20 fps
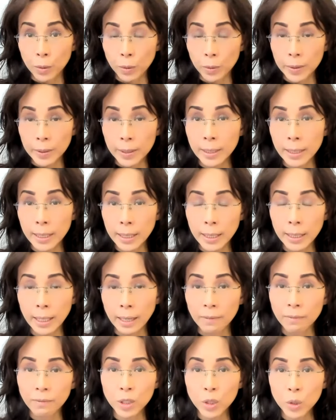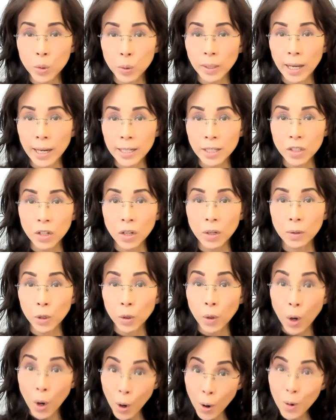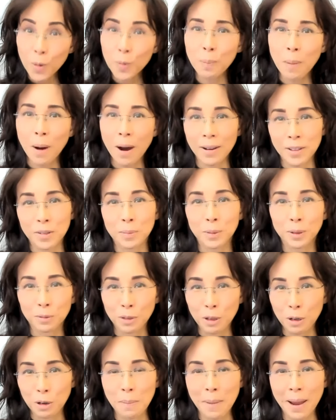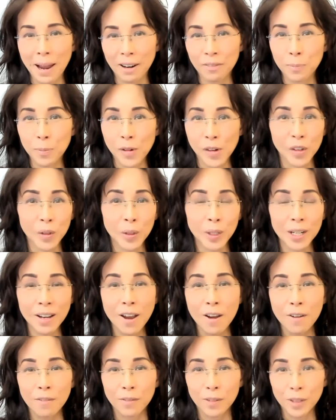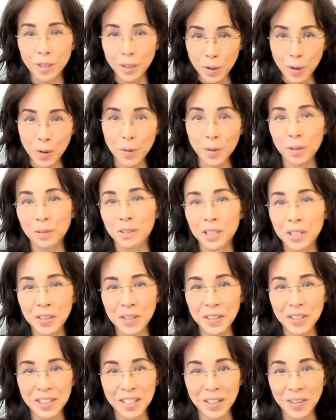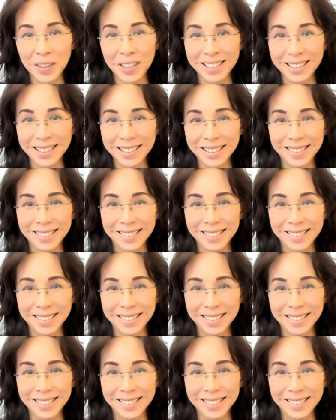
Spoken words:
see and visualize your own possible roadmap forward for your own original series.